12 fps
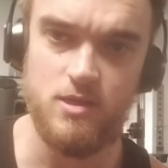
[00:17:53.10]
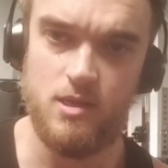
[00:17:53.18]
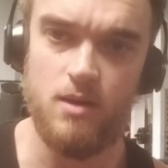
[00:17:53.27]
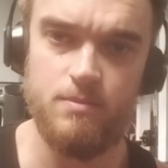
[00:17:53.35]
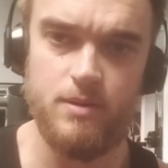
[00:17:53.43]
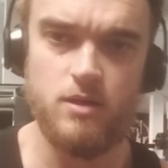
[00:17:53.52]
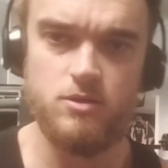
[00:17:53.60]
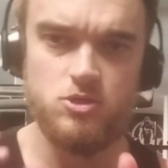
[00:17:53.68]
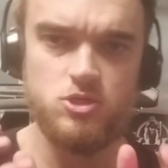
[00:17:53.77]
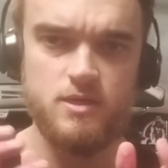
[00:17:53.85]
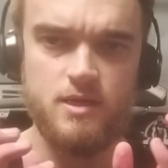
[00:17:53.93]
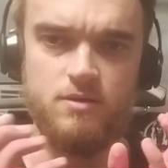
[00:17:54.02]
a dumbbell.
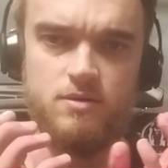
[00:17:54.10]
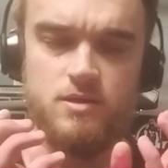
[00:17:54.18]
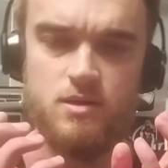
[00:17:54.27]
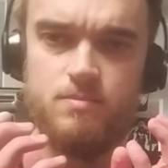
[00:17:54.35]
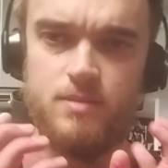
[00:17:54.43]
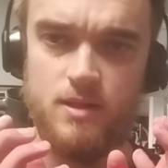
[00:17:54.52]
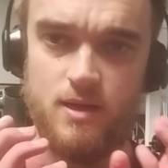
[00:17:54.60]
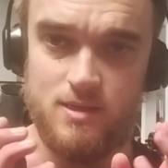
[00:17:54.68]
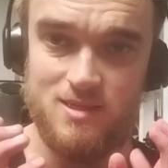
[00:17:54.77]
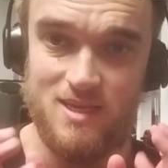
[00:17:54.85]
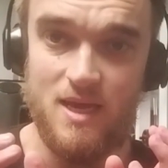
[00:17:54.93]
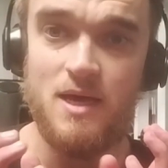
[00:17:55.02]
Usually I carry a dumbbell on
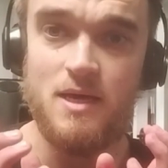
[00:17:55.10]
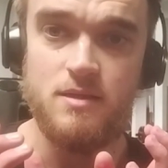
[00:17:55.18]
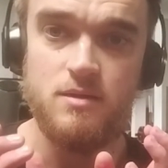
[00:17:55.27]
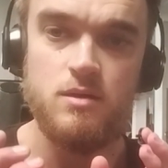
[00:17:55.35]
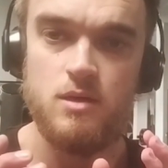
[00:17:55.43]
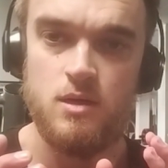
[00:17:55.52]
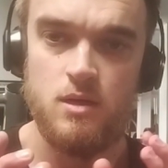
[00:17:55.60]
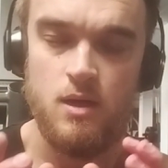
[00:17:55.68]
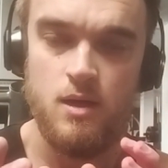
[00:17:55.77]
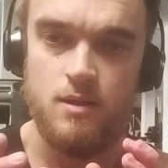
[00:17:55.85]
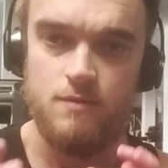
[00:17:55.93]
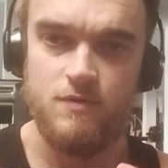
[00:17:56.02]
its head,
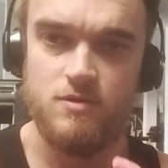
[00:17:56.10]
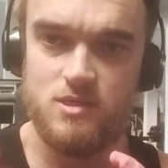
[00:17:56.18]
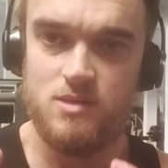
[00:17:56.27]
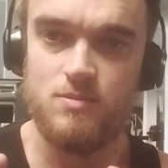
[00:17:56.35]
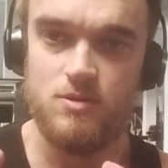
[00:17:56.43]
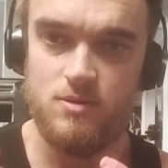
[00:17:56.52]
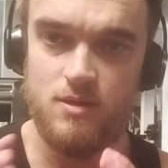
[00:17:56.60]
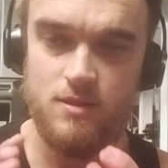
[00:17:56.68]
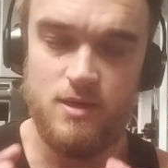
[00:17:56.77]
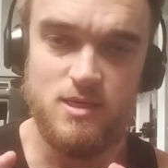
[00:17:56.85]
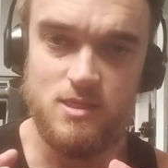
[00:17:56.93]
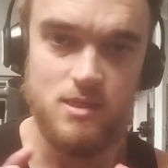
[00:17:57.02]
very similar to
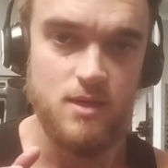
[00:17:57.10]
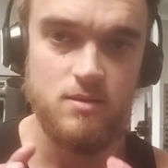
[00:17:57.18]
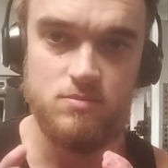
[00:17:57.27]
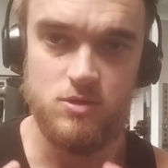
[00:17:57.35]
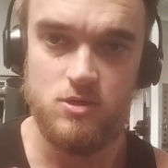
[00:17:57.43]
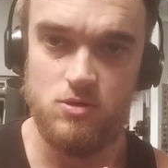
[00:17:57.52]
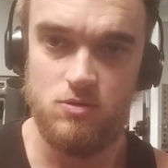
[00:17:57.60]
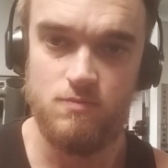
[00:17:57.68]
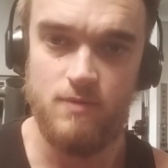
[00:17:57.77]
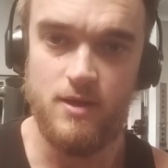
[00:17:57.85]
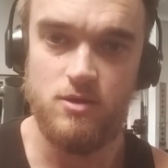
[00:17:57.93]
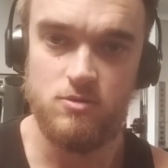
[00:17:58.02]
this. And I'm just going to do a
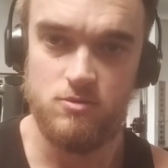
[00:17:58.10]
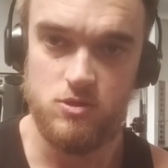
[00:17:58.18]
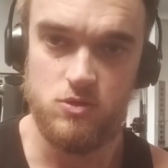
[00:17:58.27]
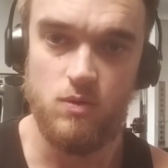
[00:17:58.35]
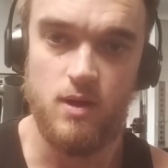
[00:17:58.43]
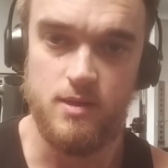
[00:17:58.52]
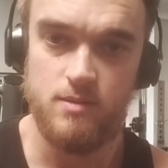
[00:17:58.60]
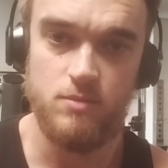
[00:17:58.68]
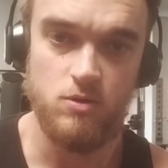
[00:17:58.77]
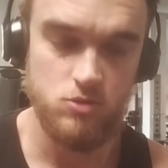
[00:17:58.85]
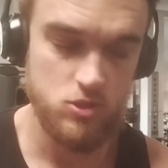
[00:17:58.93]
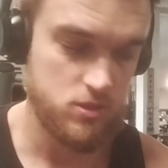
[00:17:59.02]
regular squatting
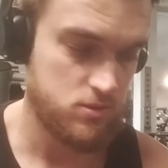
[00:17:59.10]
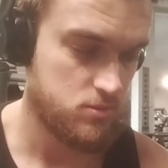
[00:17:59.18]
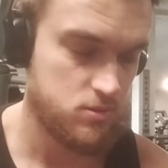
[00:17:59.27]
motion.